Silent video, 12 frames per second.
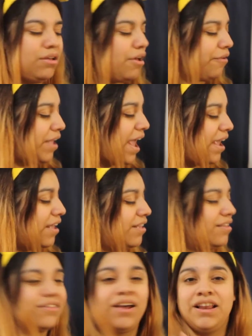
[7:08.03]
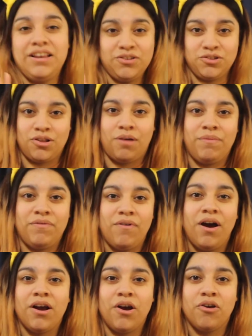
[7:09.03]
Okay. I need to stop before
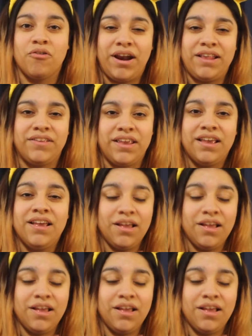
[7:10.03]
I go crazy.